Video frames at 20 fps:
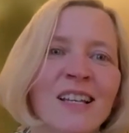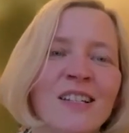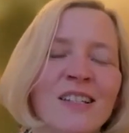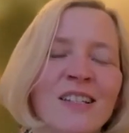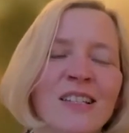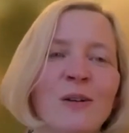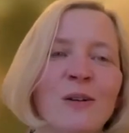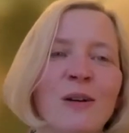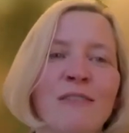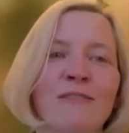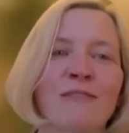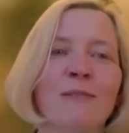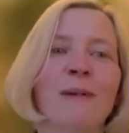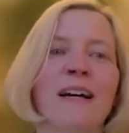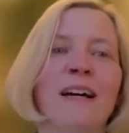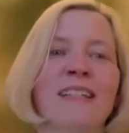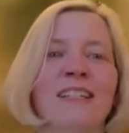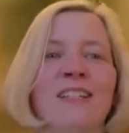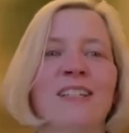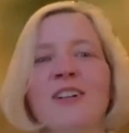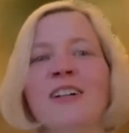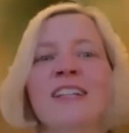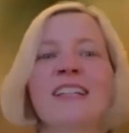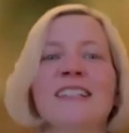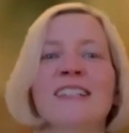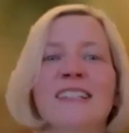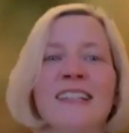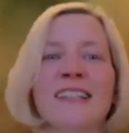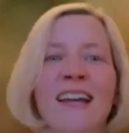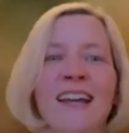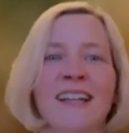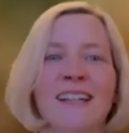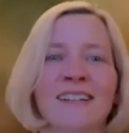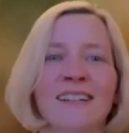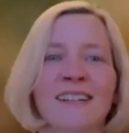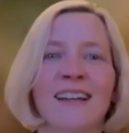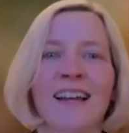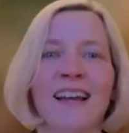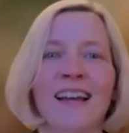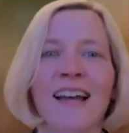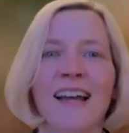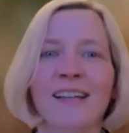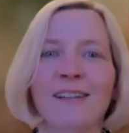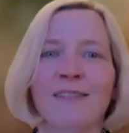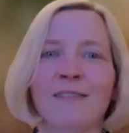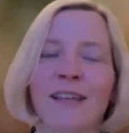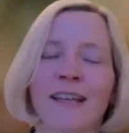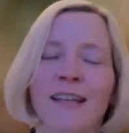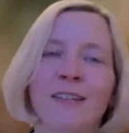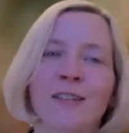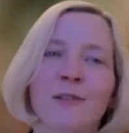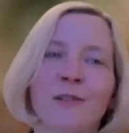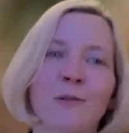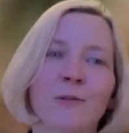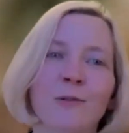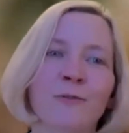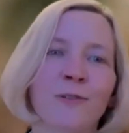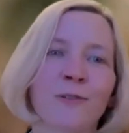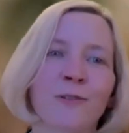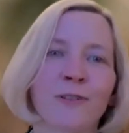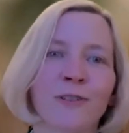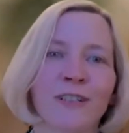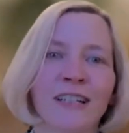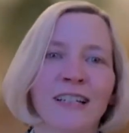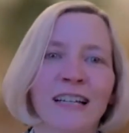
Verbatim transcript: So everybody join us again and thank you for